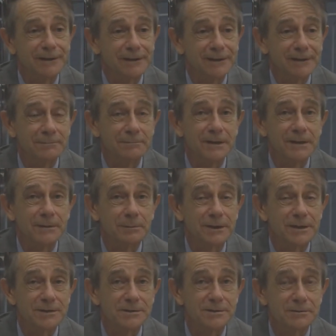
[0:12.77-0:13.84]
in many
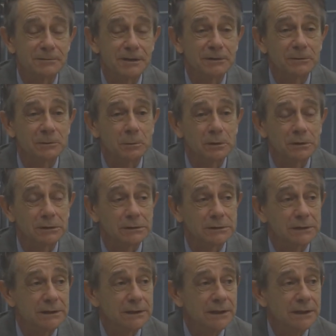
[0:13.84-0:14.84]
places around the world.